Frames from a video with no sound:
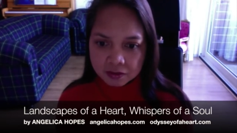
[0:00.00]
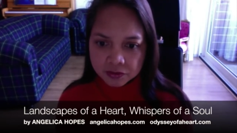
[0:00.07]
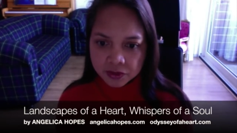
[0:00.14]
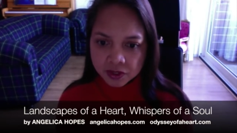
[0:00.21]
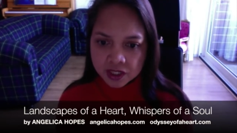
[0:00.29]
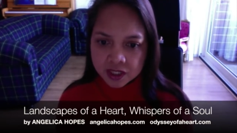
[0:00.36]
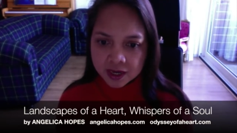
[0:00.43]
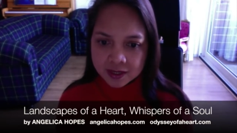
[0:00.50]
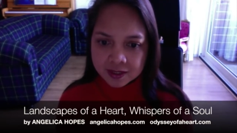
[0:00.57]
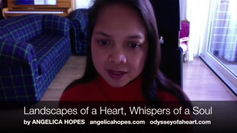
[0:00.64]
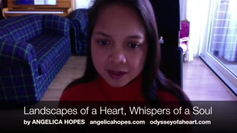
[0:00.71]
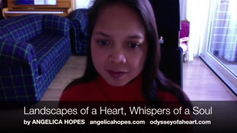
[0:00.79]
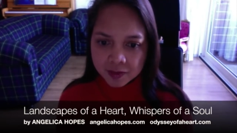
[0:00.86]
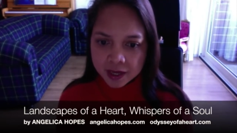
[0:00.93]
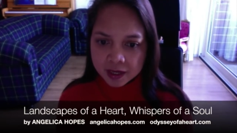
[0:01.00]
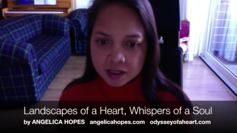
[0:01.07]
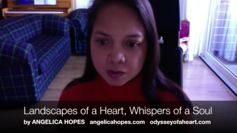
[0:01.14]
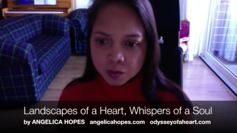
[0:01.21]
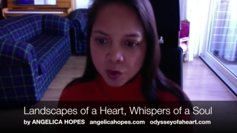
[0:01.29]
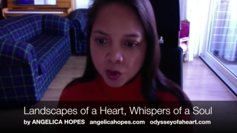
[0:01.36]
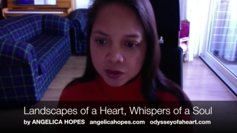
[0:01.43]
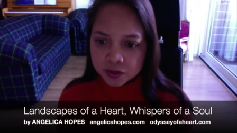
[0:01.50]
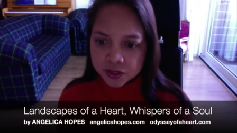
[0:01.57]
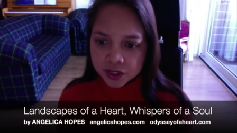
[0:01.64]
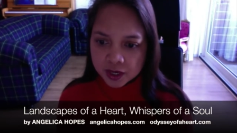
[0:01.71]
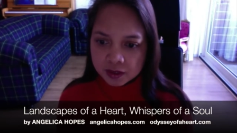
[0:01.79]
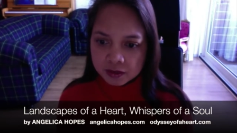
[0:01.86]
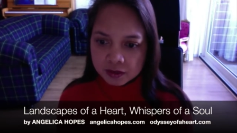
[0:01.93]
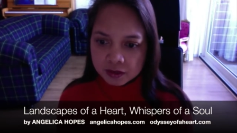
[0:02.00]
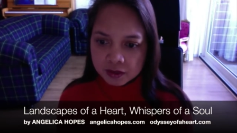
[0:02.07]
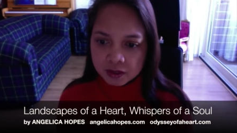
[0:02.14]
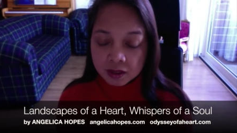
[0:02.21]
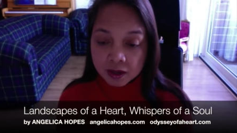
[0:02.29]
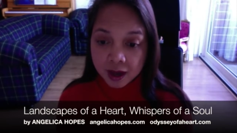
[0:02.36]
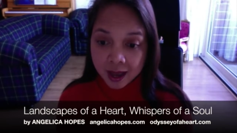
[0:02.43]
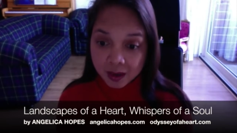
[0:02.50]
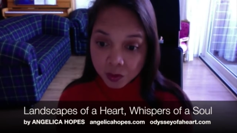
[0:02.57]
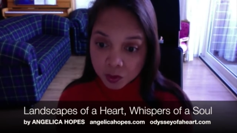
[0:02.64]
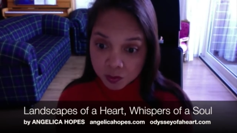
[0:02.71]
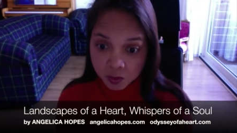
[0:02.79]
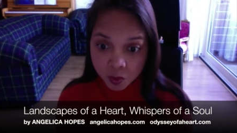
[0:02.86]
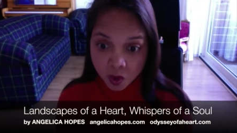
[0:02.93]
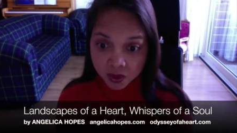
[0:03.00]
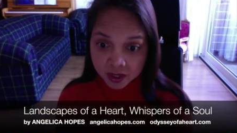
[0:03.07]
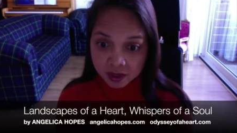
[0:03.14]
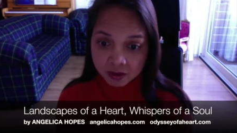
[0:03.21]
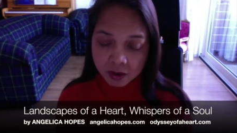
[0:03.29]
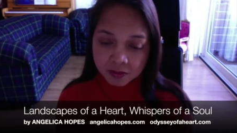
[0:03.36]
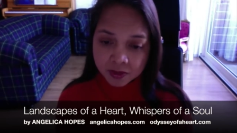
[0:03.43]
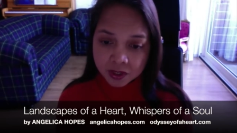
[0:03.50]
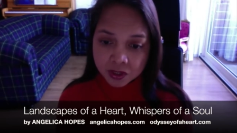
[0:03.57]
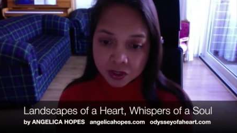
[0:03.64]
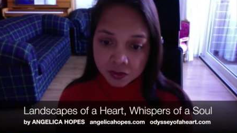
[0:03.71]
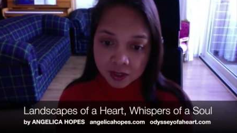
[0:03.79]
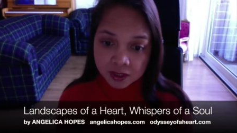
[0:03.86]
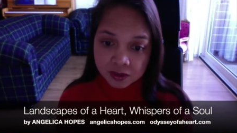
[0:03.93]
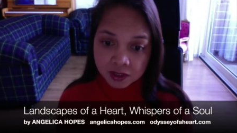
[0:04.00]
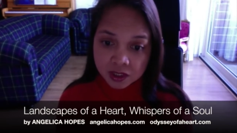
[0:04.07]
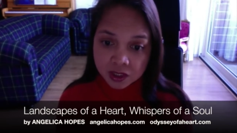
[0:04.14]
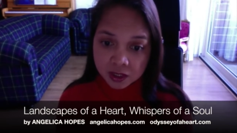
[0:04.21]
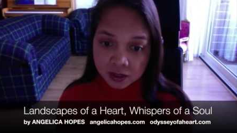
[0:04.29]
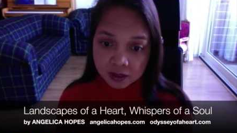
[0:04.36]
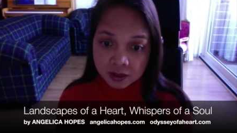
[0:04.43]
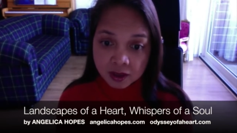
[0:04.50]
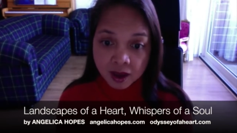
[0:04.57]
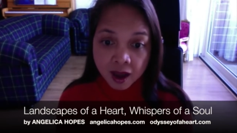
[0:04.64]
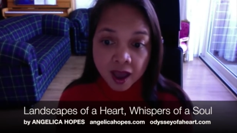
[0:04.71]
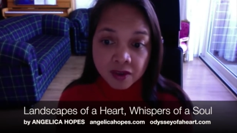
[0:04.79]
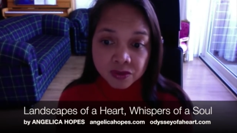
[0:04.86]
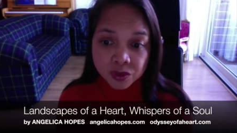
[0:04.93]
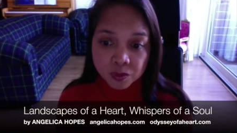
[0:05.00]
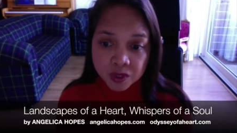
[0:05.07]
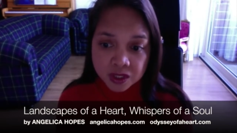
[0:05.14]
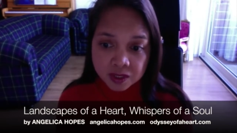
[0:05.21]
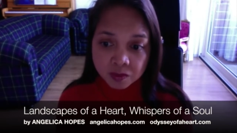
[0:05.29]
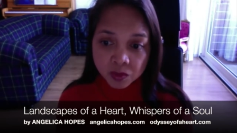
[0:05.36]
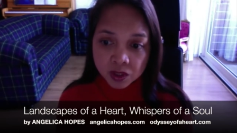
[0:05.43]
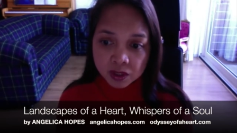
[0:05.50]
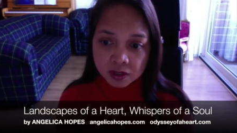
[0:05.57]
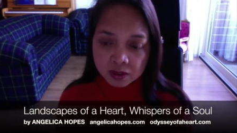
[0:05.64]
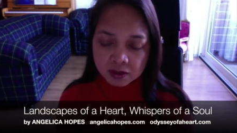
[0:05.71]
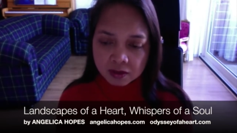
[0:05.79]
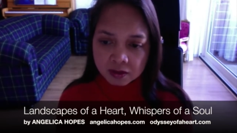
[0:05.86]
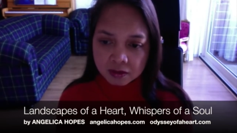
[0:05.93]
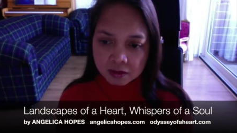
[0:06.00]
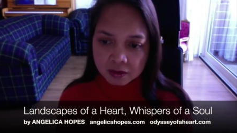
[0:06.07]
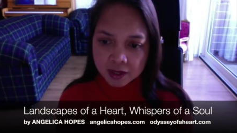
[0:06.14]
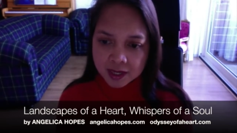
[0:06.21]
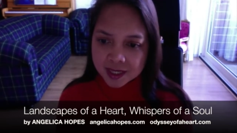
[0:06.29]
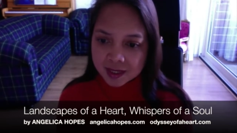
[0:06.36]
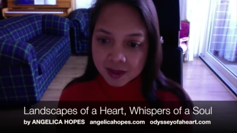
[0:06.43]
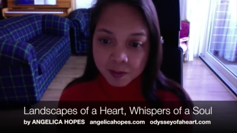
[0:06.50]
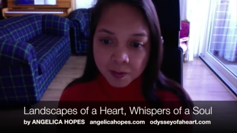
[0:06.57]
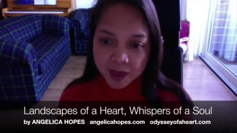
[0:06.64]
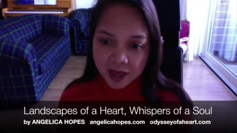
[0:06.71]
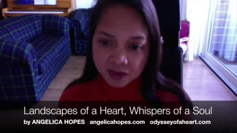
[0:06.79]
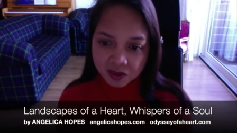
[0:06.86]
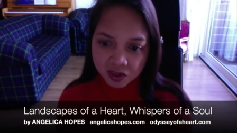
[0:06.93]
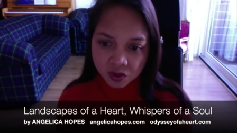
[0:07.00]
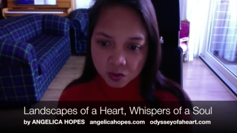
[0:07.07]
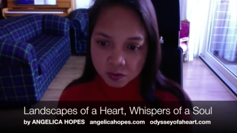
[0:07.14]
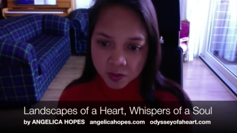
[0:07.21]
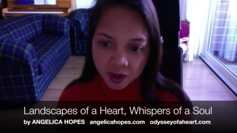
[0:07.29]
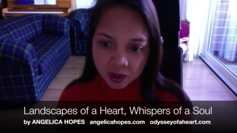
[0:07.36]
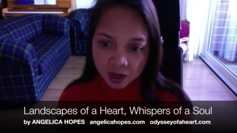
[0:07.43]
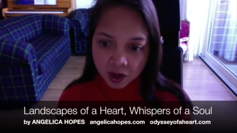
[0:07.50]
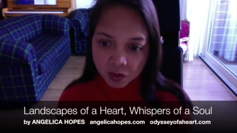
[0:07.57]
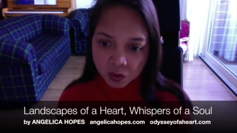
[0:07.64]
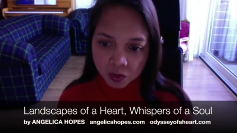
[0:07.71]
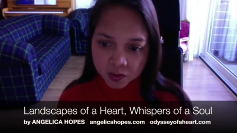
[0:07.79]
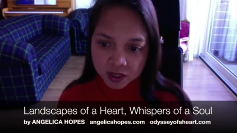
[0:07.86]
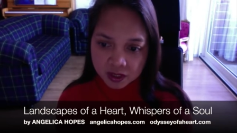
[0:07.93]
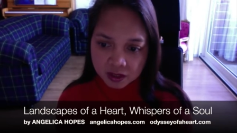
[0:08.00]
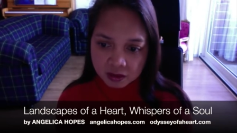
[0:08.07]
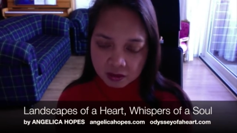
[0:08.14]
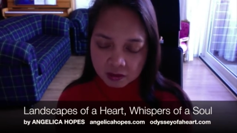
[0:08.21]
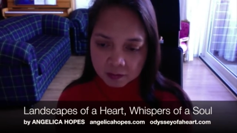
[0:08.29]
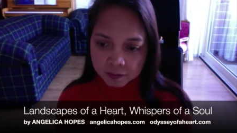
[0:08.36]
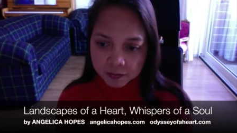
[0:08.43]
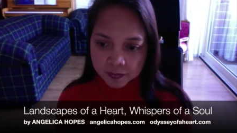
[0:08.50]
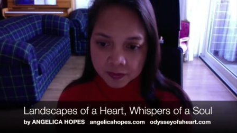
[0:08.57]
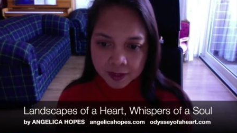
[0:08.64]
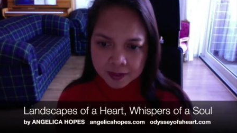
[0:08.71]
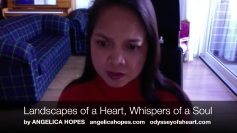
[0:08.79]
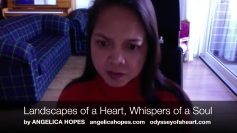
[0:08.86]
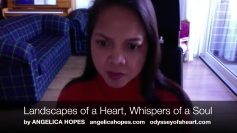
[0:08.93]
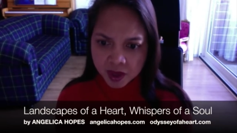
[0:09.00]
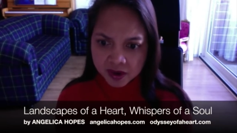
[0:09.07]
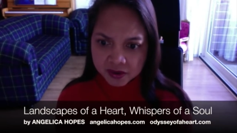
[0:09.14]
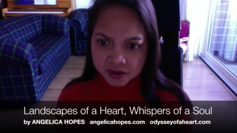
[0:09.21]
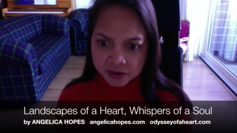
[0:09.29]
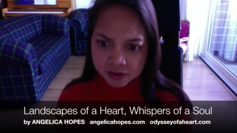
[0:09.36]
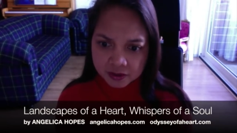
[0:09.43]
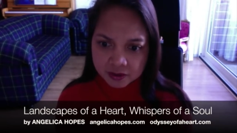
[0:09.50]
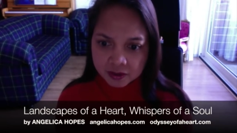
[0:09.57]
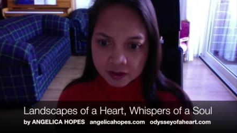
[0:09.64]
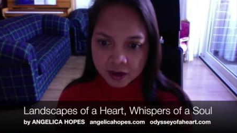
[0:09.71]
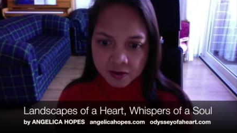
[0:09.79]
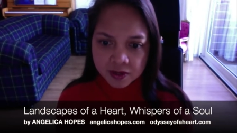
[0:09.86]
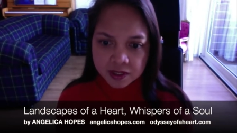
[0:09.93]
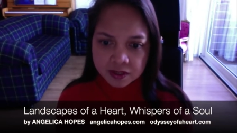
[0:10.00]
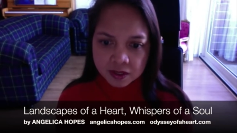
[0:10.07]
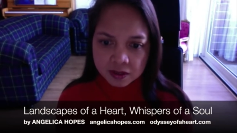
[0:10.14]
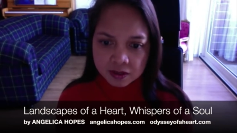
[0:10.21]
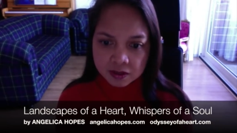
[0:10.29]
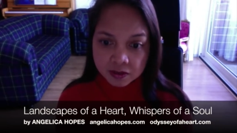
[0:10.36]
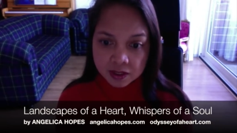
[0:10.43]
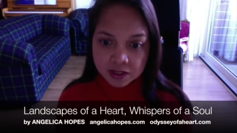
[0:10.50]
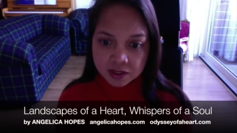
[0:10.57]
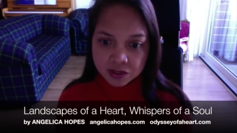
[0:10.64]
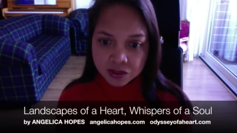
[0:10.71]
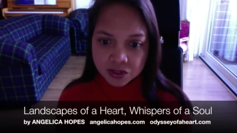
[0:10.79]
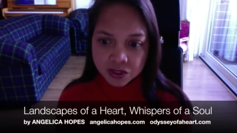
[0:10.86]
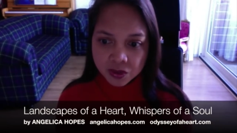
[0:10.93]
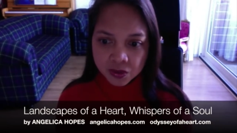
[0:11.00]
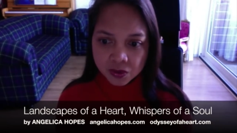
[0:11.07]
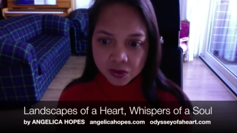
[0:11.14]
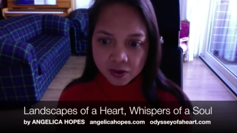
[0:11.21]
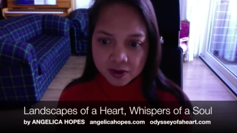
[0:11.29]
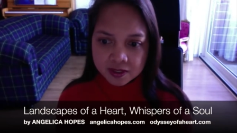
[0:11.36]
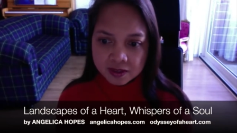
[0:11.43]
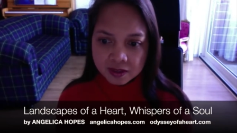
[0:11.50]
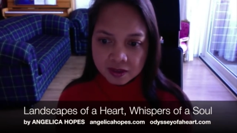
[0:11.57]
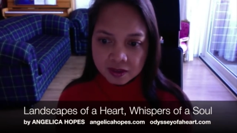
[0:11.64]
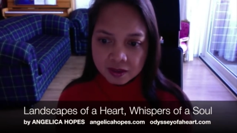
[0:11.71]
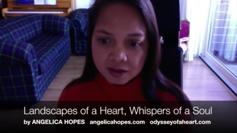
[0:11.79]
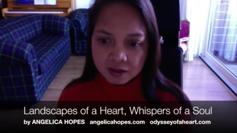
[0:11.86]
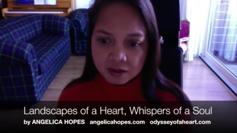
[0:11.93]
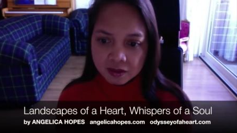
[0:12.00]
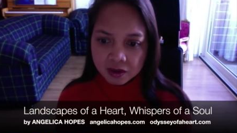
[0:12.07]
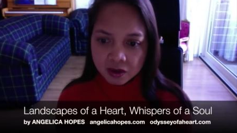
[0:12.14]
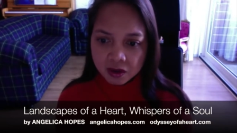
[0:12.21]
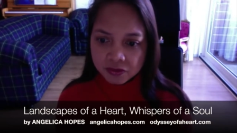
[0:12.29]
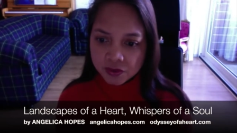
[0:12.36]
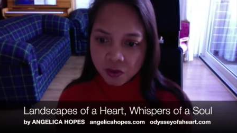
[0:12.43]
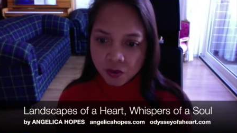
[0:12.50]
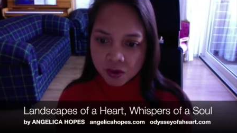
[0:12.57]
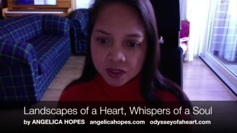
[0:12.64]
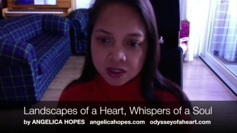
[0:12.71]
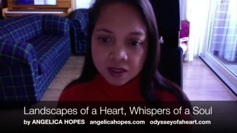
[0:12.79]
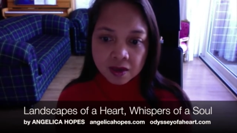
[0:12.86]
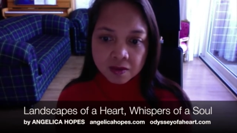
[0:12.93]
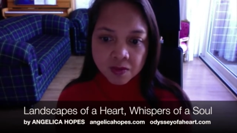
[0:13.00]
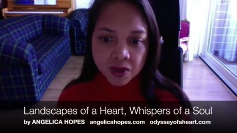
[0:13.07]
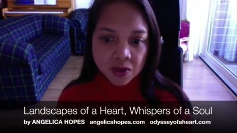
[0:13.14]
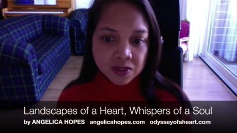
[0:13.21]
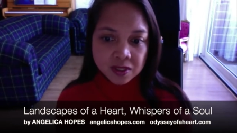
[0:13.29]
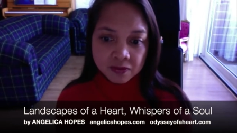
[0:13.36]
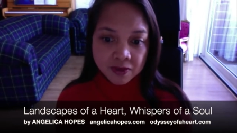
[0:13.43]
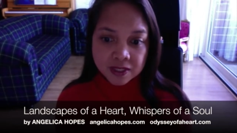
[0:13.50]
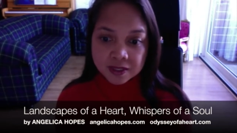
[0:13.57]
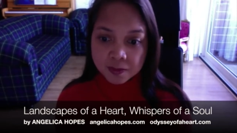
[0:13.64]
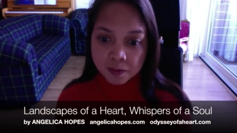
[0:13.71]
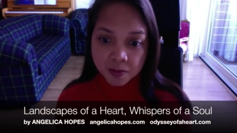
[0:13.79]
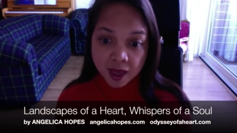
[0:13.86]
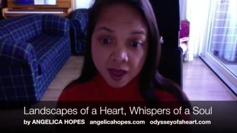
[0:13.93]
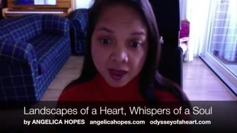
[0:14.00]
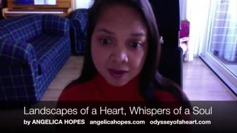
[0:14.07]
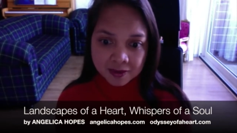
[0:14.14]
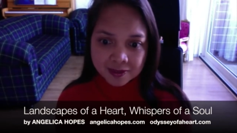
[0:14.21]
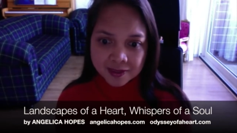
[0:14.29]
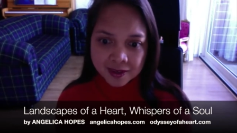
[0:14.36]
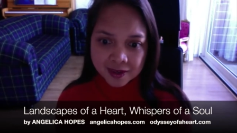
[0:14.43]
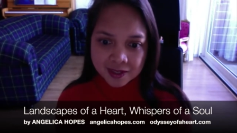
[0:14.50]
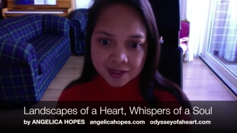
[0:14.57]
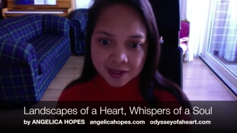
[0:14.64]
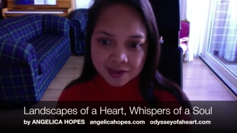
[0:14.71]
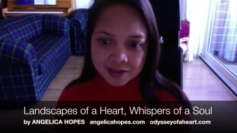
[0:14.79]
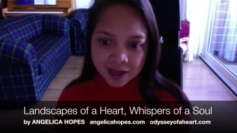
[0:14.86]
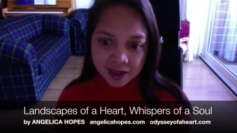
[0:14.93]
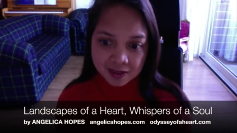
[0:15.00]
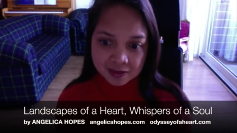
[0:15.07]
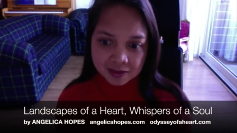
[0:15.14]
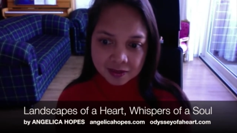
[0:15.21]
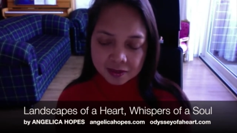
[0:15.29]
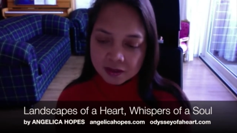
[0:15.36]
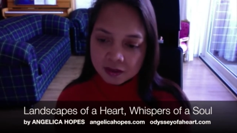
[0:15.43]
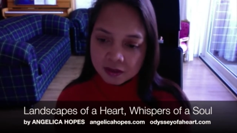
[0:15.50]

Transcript: Triksha exclaimed like a spoiled child. I won't be walking around in Zurich, Triksha. I have to meet someone. Is it a man or a woman? Does it matter? Lara studied Tricia's new curiosity. Of course, because if it's a man, then it's a date.